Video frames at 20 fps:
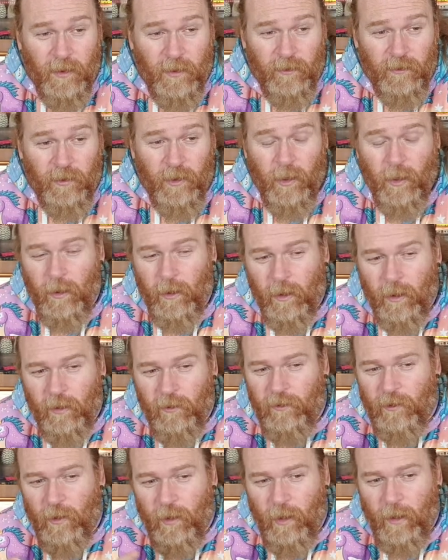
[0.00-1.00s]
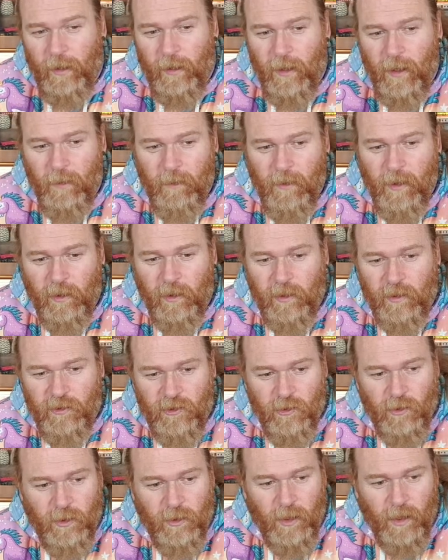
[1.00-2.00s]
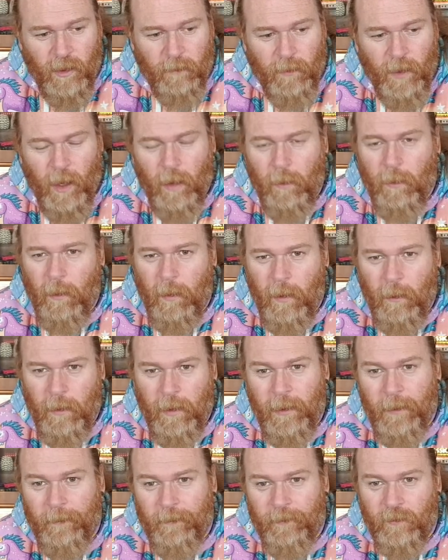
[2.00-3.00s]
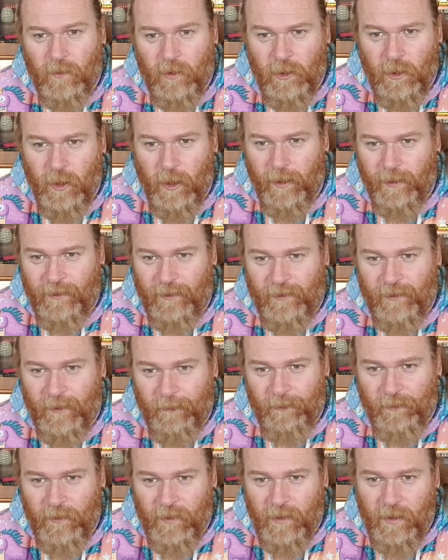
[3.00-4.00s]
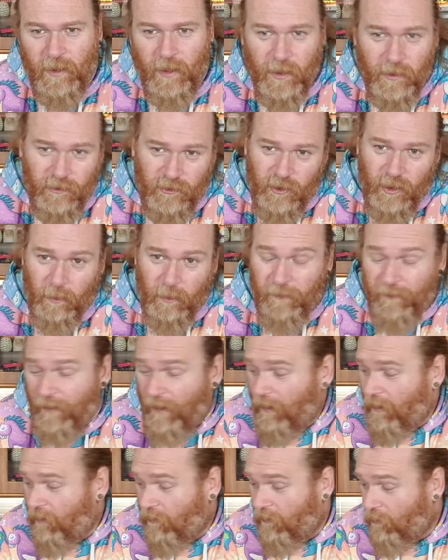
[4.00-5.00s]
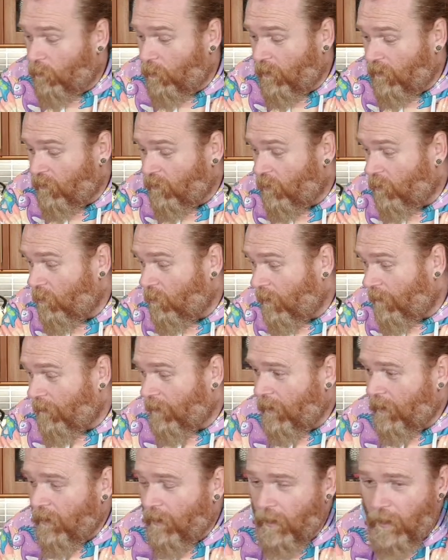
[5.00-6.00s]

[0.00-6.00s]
So, and I used to like the American chewing gum, Hubba Bubba. Yes. And sherbet Fanta is always a good one.